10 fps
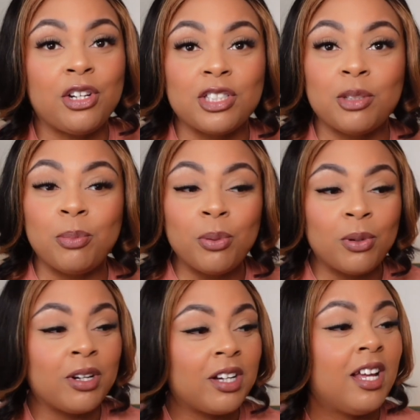your
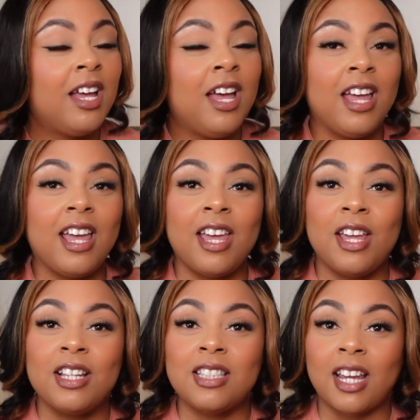support
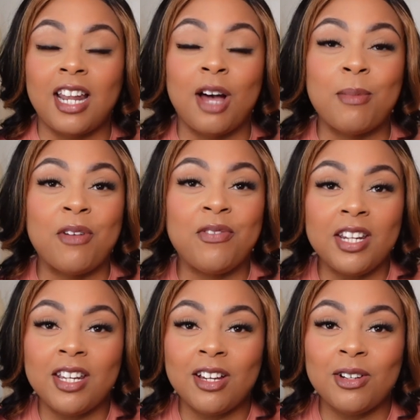and checking out my
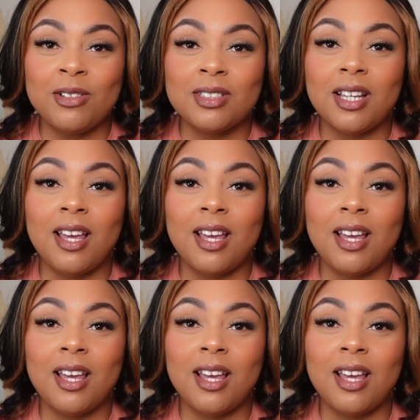videos.